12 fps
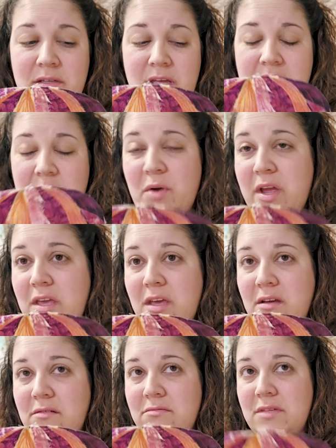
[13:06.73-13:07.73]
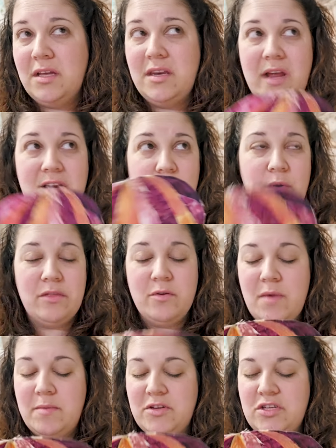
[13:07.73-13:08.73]
and breaking and not going through
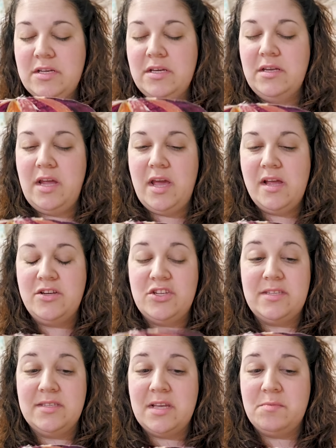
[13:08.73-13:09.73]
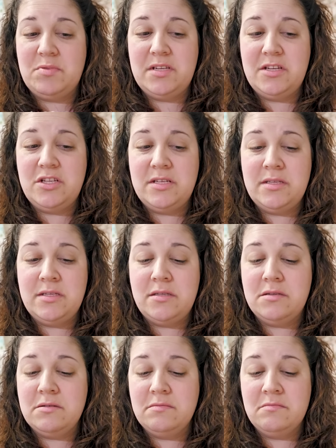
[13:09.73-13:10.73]
my machine and just skip stitches.